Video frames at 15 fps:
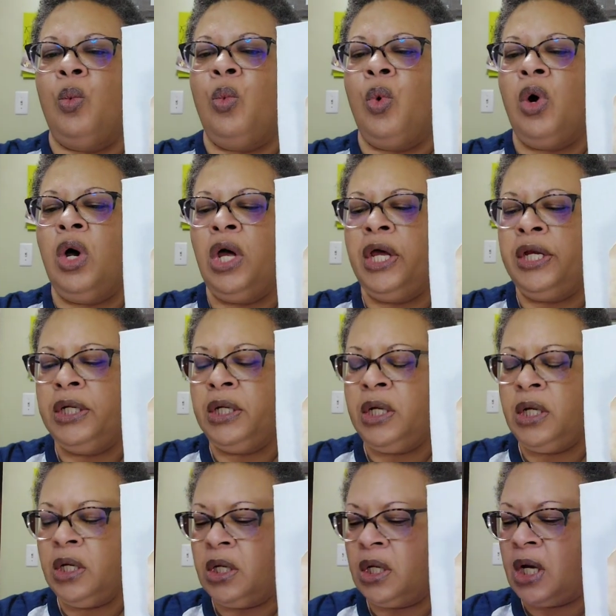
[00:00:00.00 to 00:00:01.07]

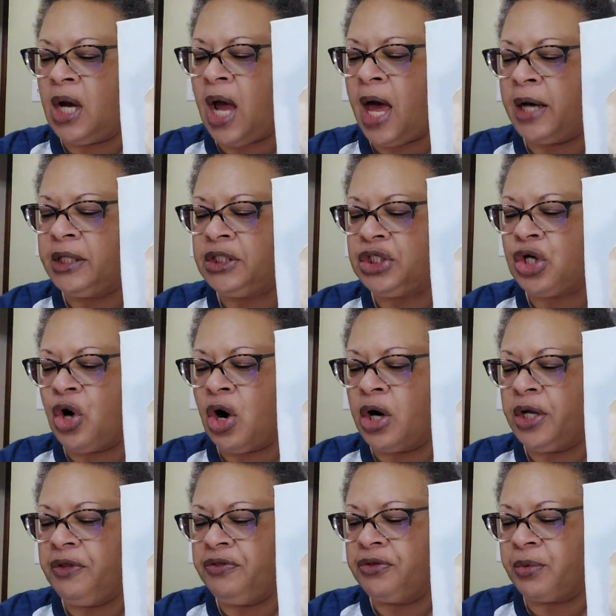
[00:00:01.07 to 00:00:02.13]
one cottage
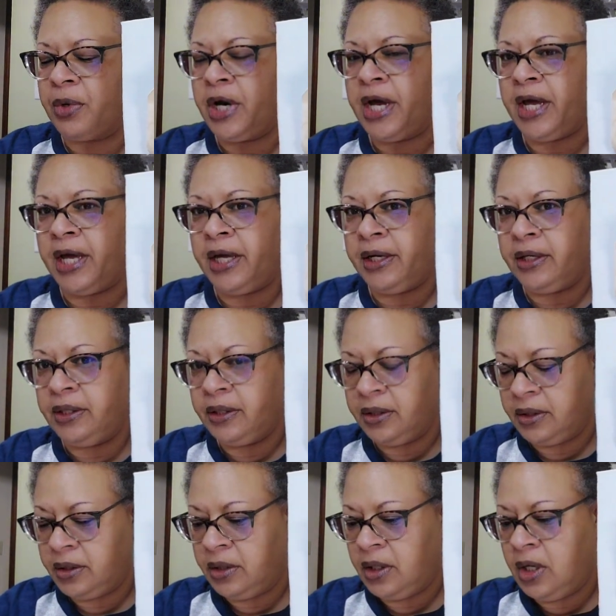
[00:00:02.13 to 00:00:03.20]
garden thread
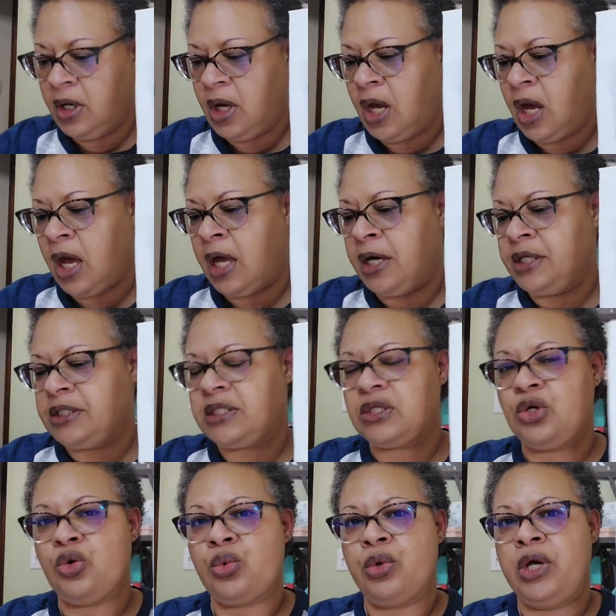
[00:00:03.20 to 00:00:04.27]
and it's
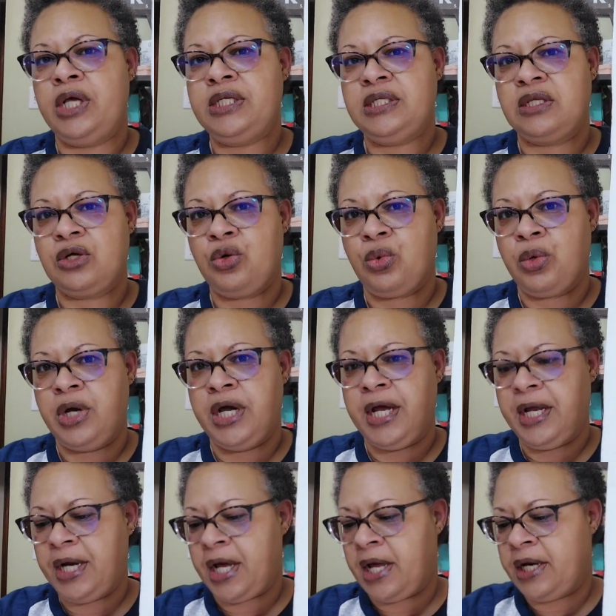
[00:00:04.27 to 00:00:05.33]
it's the
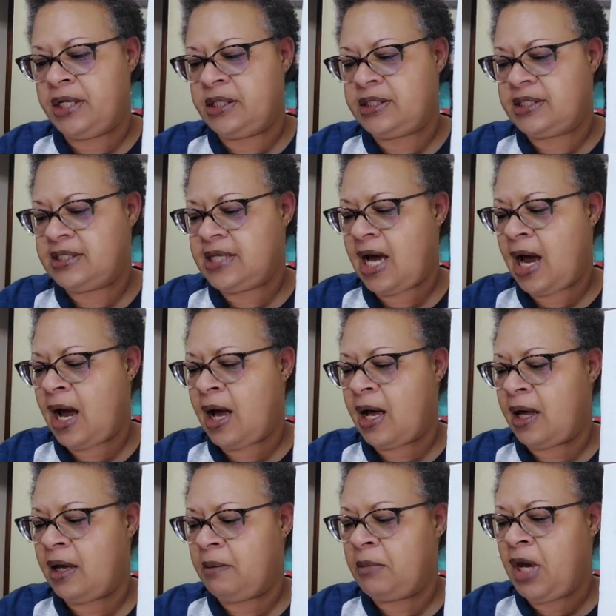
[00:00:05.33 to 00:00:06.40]
green and it's
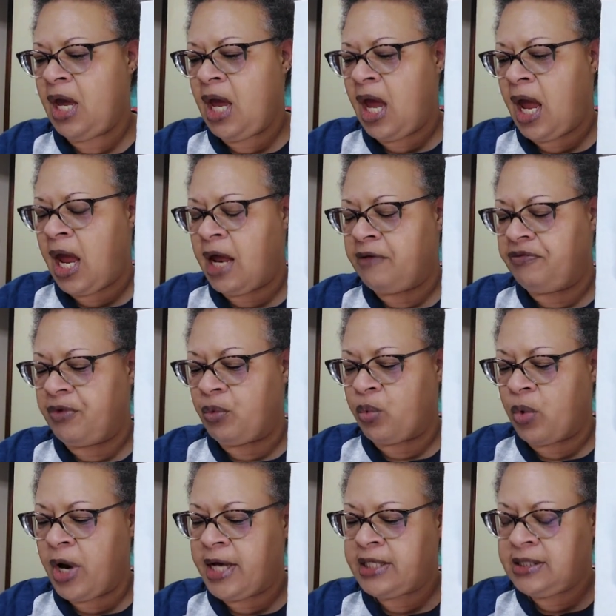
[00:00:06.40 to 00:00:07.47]
time and the
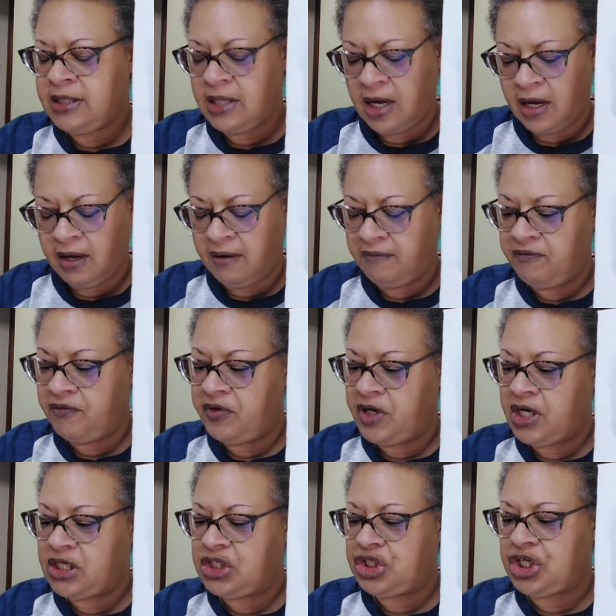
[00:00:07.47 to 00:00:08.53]
rest of
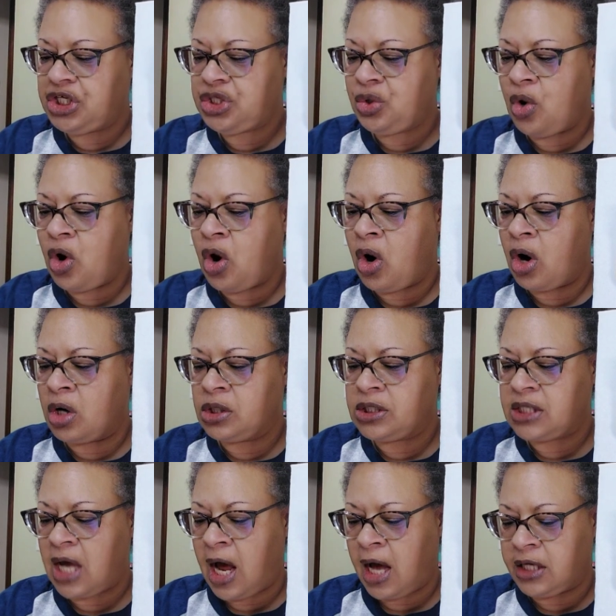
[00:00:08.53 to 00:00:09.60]
the gentle
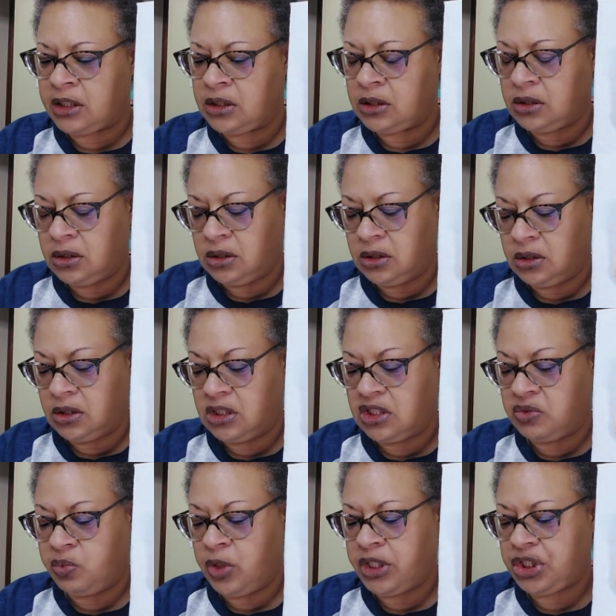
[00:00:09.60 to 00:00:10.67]
arts I
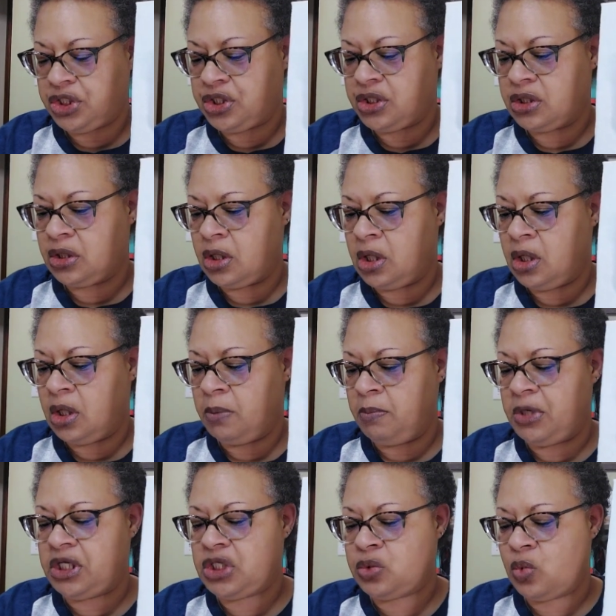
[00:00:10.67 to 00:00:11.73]
switched
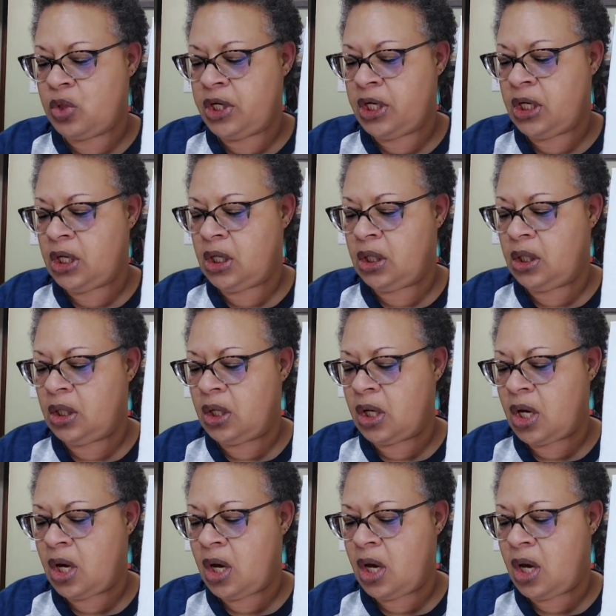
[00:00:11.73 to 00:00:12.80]
between
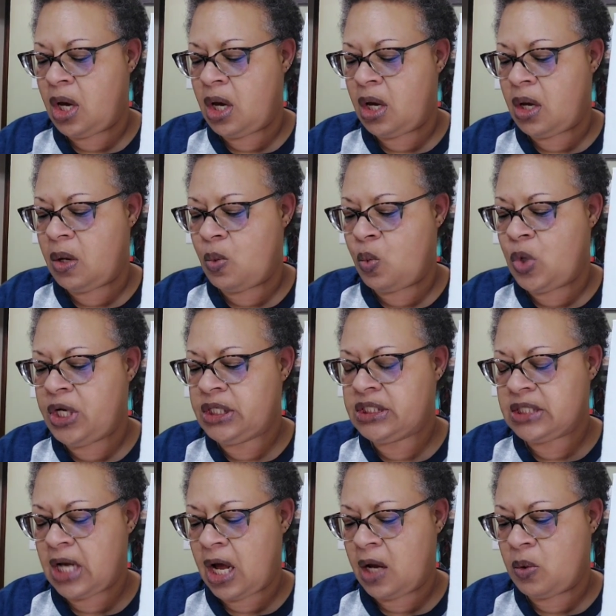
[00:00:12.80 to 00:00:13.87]
uh,
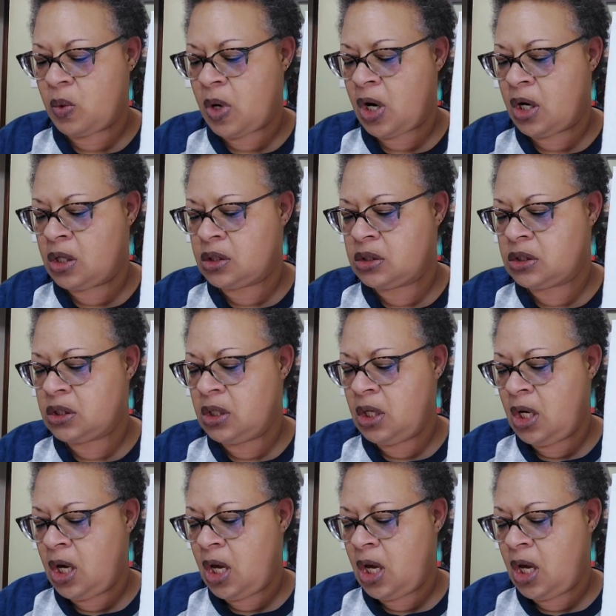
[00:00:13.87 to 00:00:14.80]
Weeks Dye Works